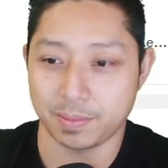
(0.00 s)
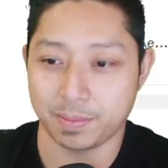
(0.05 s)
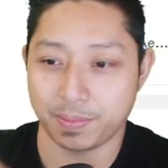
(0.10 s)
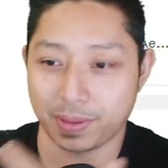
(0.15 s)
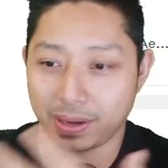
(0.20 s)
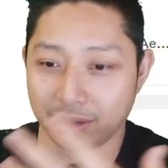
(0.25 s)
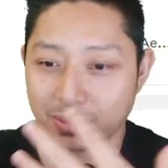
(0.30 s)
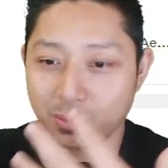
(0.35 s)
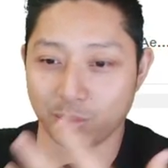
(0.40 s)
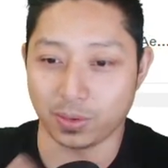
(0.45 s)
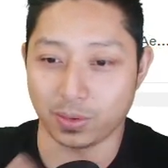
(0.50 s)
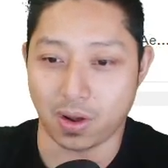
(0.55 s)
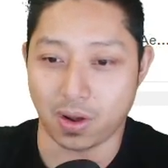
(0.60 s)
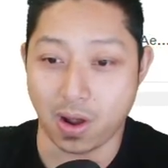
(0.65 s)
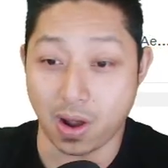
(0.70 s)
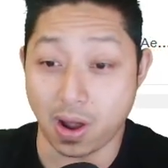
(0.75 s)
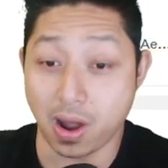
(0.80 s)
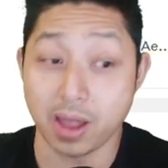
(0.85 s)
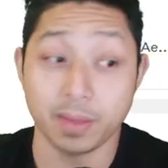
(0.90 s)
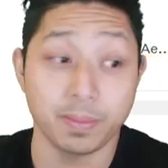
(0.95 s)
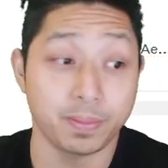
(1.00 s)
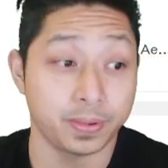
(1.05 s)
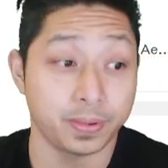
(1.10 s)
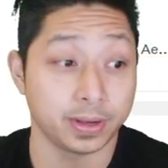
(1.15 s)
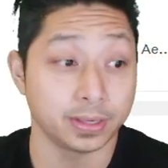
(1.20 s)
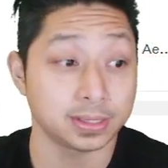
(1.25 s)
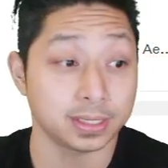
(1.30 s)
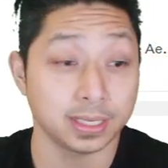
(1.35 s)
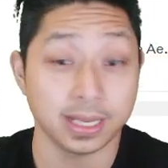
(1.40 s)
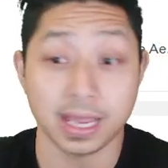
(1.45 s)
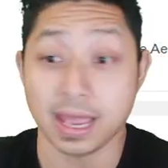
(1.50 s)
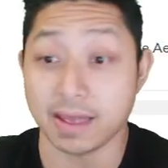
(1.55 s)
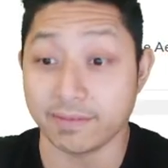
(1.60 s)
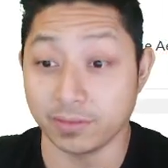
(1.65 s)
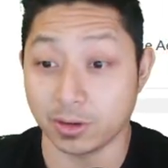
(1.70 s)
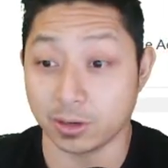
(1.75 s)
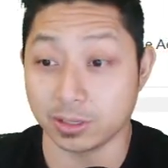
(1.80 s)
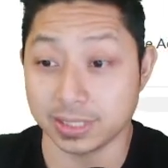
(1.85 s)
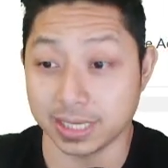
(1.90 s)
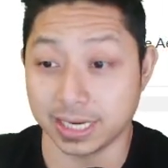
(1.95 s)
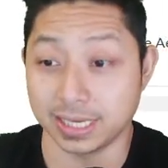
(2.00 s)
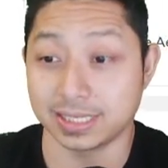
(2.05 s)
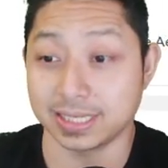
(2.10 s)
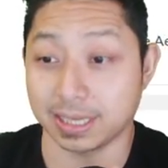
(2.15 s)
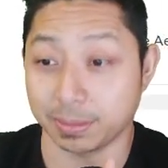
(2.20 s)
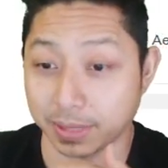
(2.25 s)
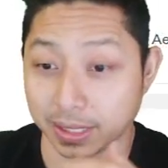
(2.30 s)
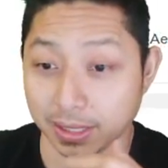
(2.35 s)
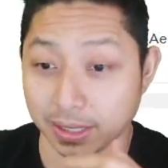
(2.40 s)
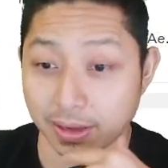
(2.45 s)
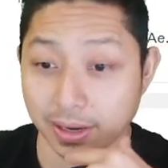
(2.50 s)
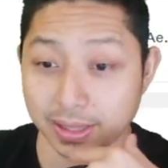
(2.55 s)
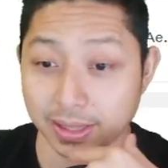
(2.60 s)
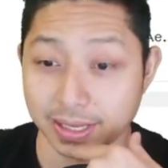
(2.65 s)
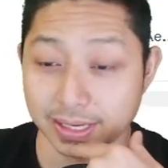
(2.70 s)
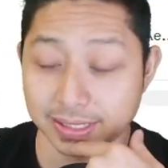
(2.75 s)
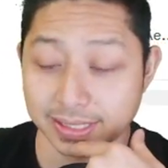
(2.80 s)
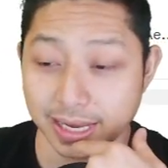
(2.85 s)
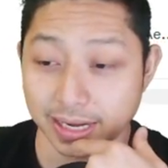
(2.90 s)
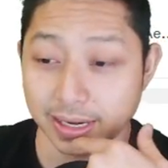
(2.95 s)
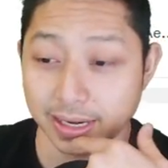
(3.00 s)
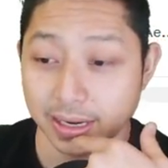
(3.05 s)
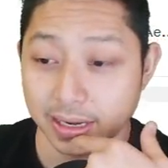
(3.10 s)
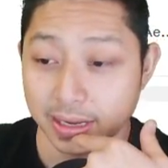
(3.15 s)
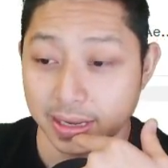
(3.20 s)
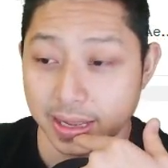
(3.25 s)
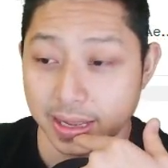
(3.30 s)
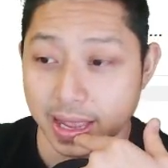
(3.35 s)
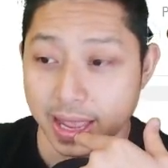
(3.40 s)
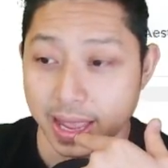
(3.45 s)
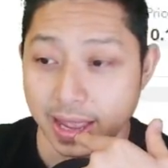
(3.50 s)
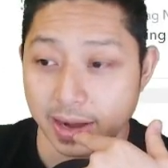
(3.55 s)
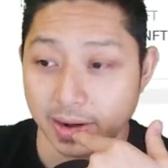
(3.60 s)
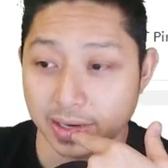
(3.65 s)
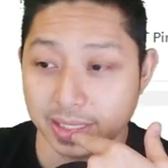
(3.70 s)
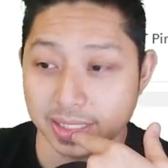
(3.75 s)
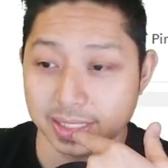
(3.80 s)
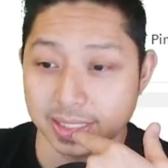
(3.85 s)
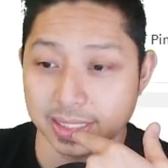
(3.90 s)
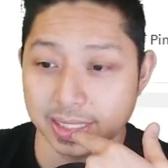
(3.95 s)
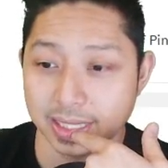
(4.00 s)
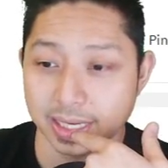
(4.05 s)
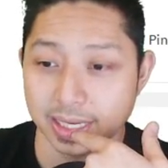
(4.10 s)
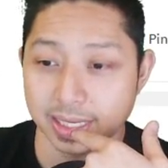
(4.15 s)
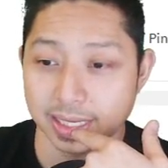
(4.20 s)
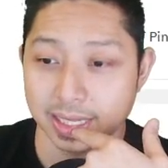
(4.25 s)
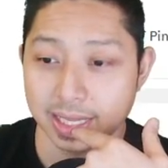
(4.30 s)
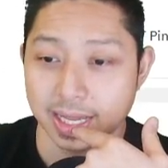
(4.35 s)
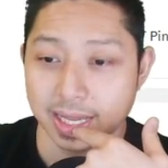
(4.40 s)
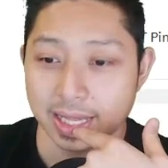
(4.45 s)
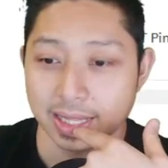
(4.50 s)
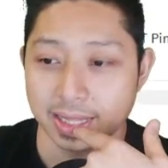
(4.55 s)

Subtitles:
but I personally have not seen something like this, and I just think the